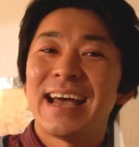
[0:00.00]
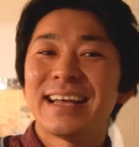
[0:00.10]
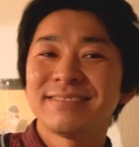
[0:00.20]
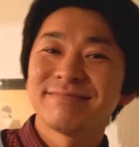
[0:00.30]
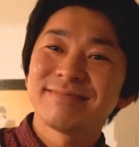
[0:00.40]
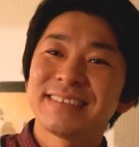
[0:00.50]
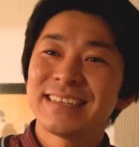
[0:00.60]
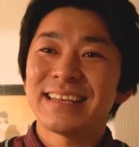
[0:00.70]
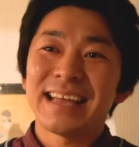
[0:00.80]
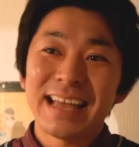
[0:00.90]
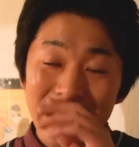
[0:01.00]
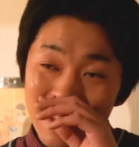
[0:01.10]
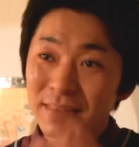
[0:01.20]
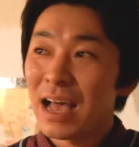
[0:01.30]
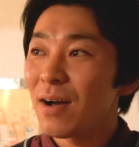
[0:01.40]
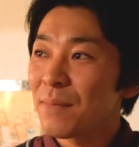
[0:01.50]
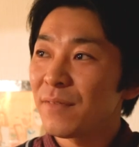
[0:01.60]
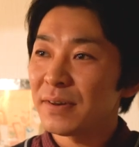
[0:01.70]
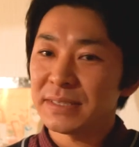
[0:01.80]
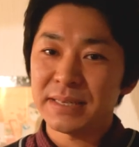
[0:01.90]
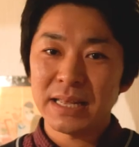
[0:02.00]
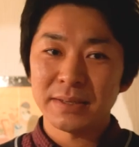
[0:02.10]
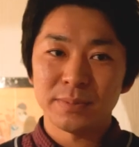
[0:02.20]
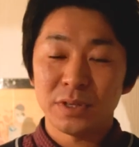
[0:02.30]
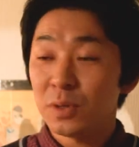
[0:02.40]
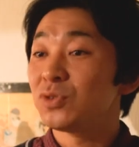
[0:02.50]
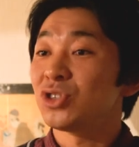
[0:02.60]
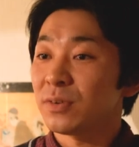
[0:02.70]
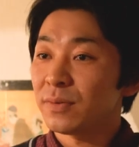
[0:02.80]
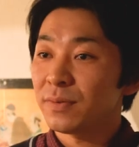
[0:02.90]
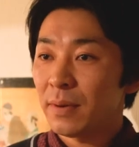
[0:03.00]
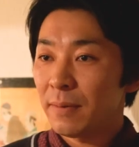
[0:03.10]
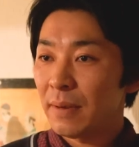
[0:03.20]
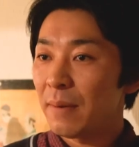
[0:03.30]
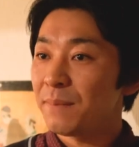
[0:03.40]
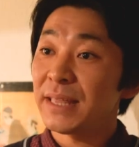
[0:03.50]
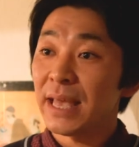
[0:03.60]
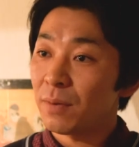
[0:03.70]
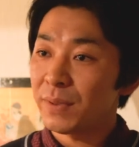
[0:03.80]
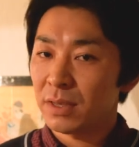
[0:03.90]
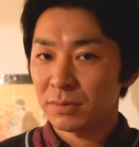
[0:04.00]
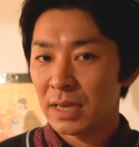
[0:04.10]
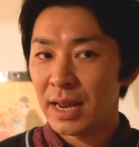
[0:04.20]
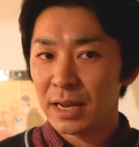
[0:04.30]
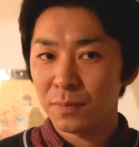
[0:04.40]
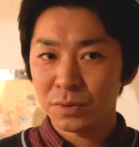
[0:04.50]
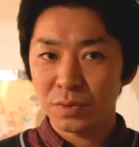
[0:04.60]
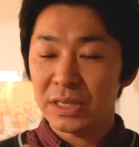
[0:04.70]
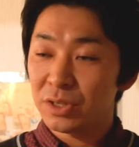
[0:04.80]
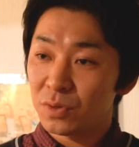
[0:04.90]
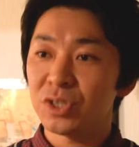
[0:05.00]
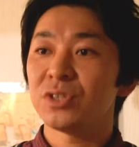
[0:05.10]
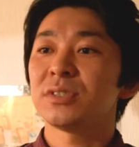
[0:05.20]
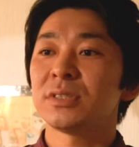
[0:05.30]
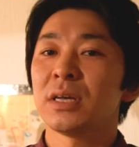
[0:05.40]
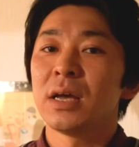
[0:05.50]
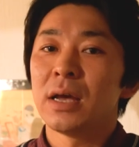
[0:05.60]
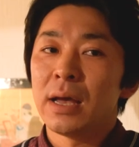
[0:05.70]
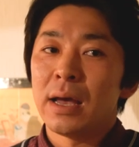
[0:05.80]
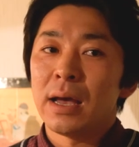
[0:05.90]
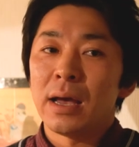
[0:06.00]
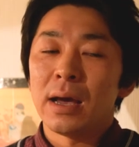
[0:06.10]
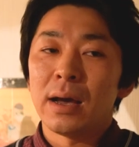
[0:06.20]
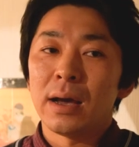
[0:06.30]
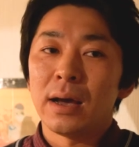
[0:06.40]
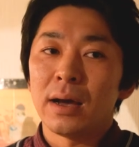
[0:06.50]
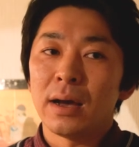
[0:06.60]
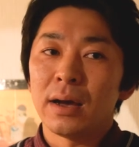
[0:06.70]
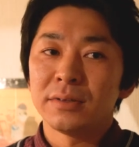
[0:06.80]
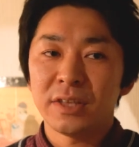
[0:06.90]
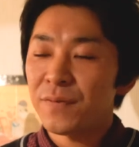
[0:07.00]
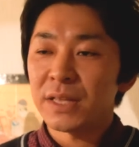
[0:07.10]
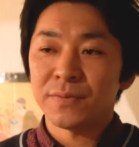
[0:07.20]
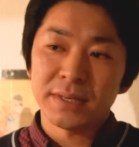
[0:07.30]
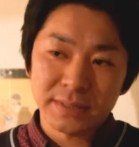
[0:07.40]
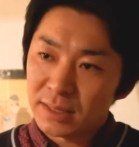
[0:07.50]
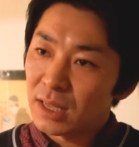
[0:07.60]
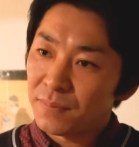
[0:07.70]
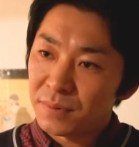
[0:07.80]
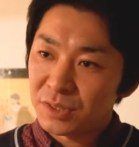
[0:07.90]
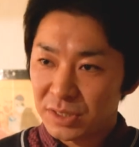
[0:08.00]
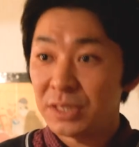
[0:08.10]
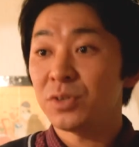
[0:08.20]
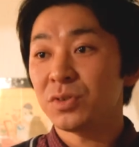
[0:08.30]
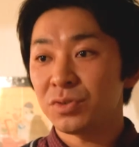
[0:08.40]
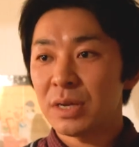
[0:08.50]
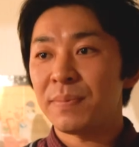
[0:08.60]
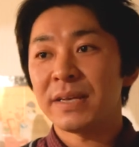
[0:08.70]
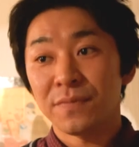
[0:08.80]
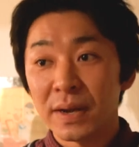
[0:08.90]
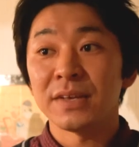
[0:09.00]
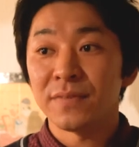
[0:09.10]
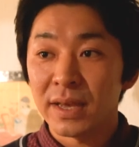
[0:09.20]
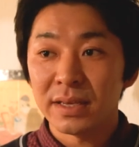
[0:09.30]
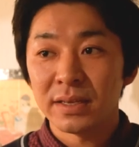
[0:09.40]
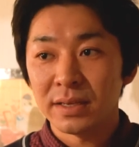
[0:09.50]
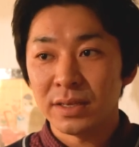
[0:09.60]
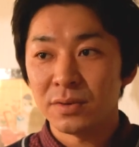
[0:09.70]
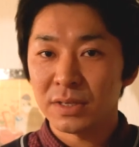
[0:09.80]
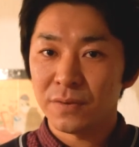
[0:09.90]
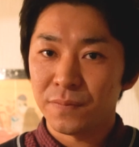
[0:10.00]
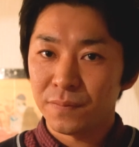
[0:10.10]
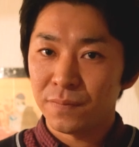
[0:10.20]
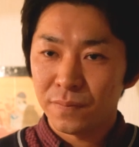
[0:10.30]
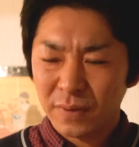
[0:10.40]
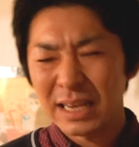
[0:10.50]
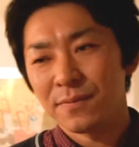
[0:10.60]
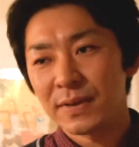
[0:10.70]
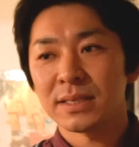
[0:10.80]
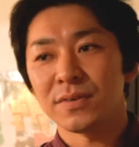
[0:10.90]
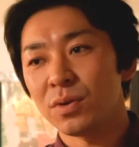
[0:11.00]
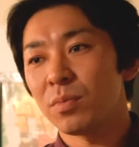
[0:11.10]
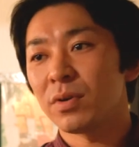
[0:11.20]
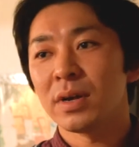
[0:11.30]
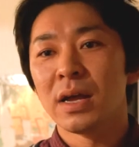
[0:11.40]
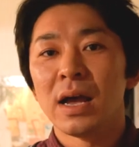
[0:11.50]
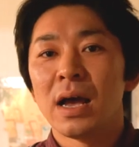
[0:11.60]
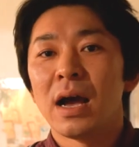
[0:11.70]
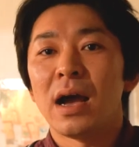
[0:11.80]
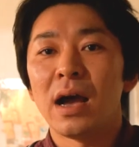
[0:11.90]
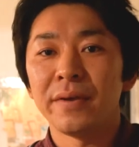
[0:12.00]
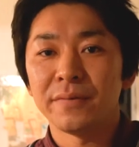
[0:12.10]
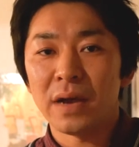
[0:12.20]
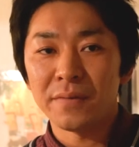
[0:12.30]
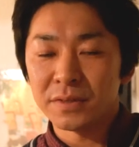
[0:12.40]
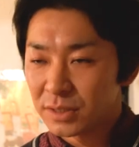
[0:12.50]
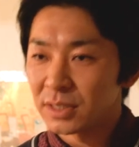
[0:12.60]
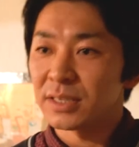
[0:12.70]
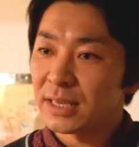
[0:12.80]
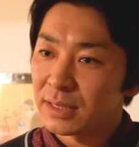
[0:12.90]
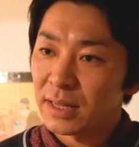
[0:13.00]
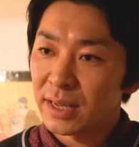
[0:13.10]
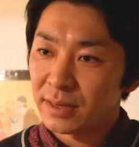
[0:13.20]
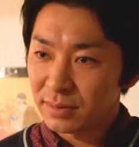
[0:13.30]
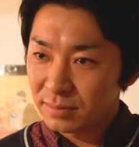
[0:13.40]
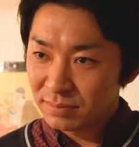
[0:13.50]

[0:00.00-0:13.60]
And and now I'm really serious about YouTube. Video, because I really want to introduce different way stand up, just introduce Japan in a funny way using kind of Western humor. I will study like